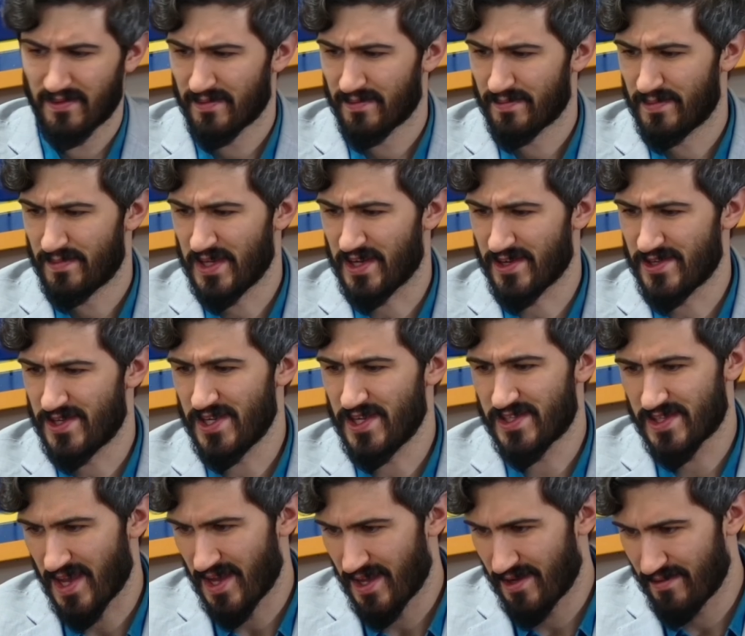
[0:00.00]
because she
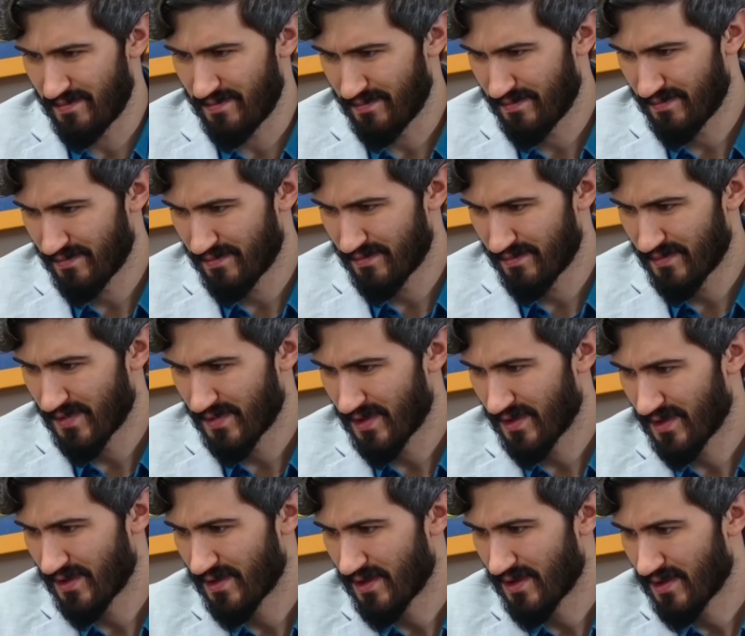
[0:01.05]
said
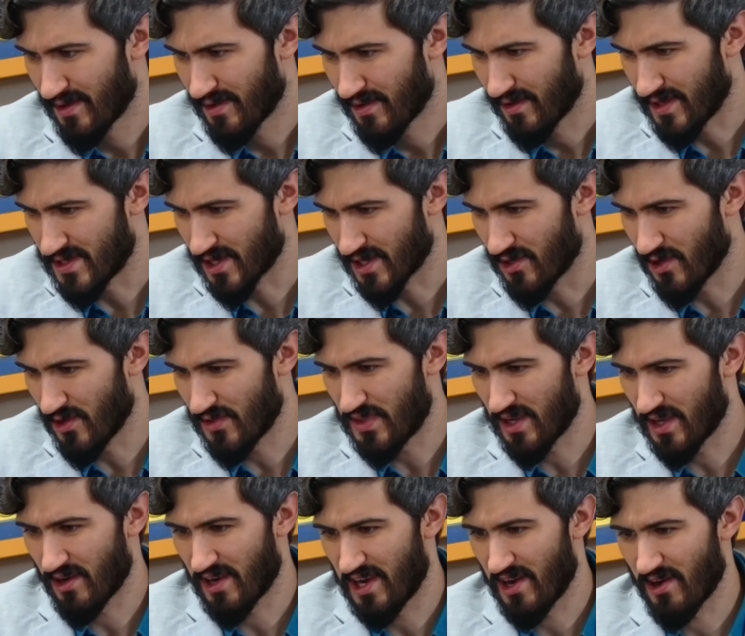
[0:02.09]
it's a good
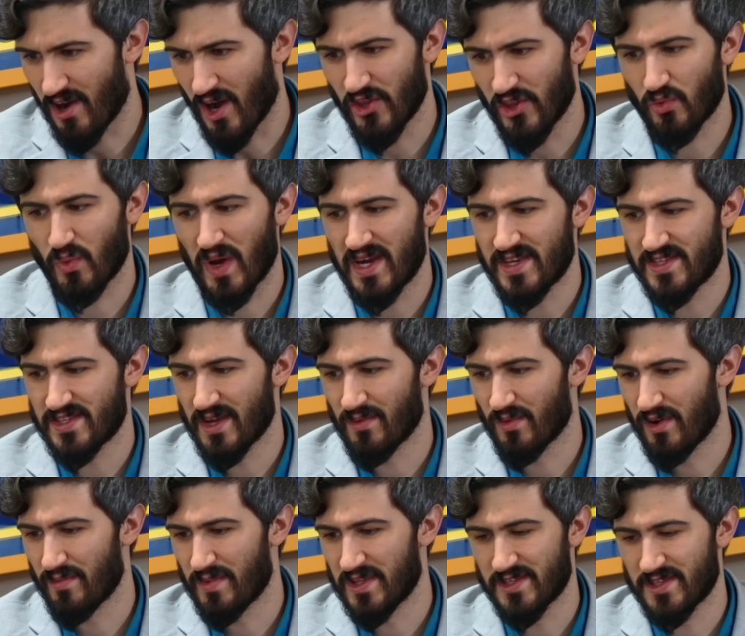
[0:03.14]
thing you're here, otherwise they would
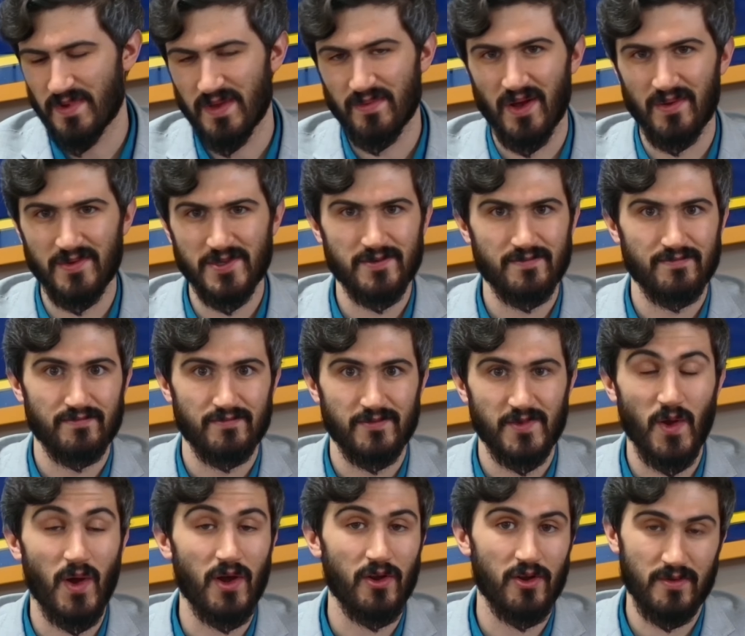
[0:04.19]
have been speed bumps.
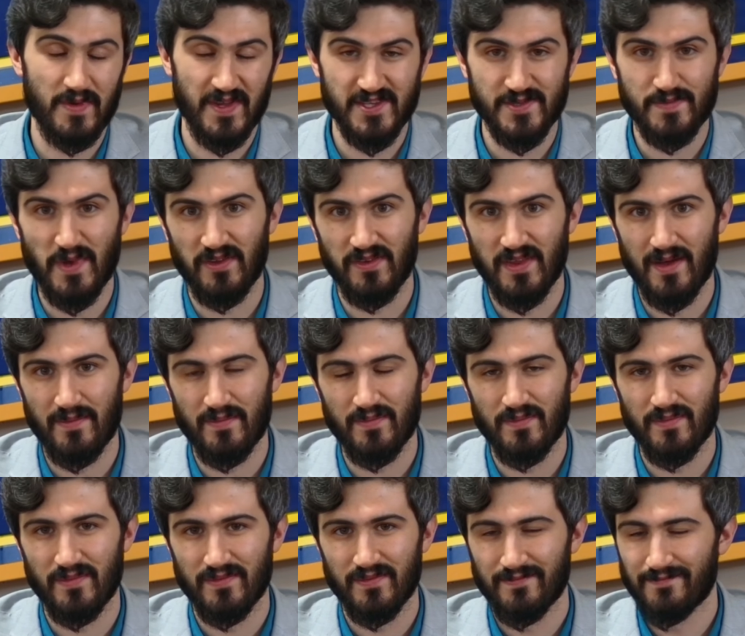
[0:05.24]
You want her to be expelled of that.
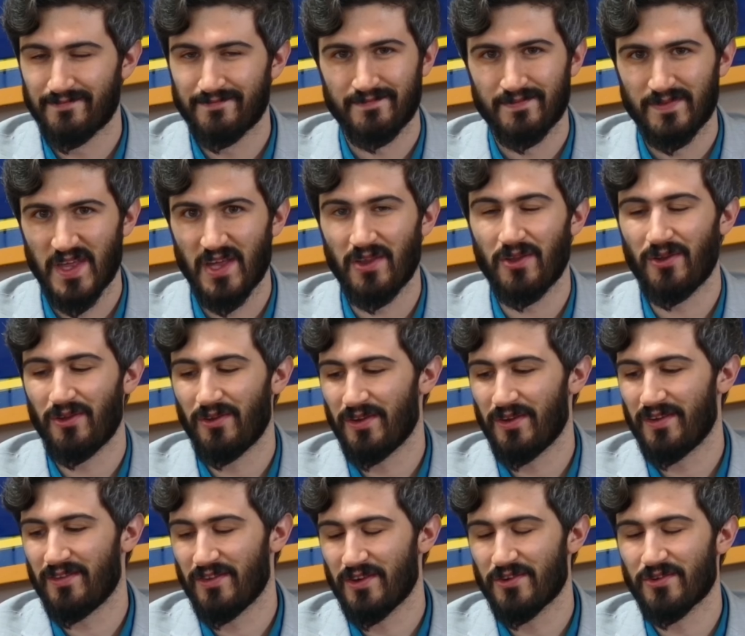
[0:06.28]
They
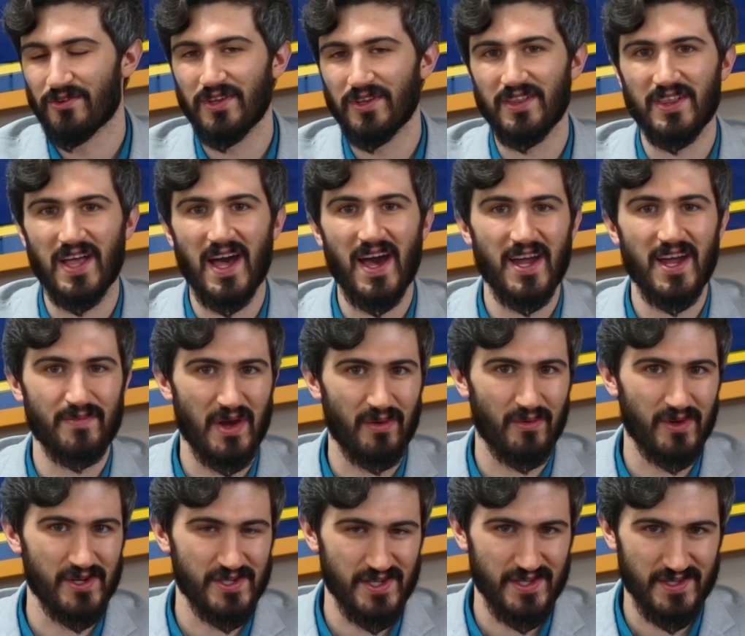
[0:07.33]
literally, literally lied about
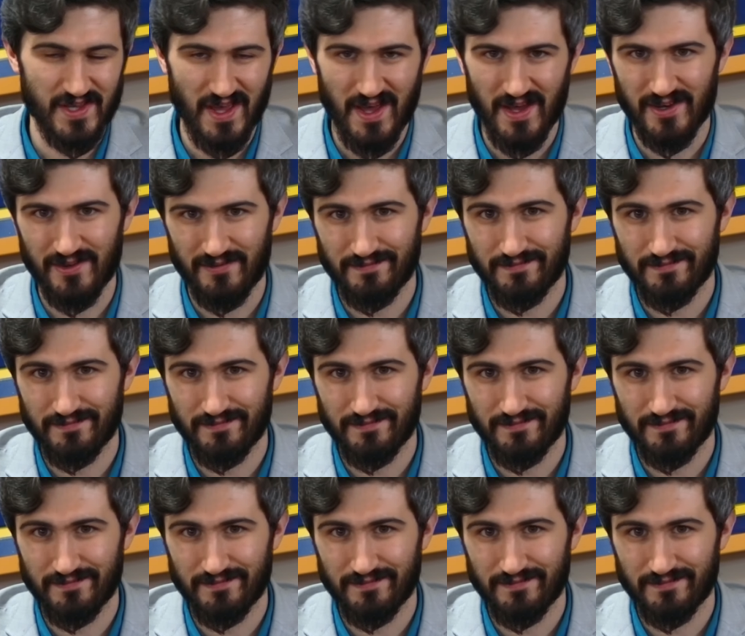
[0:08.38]
what she said.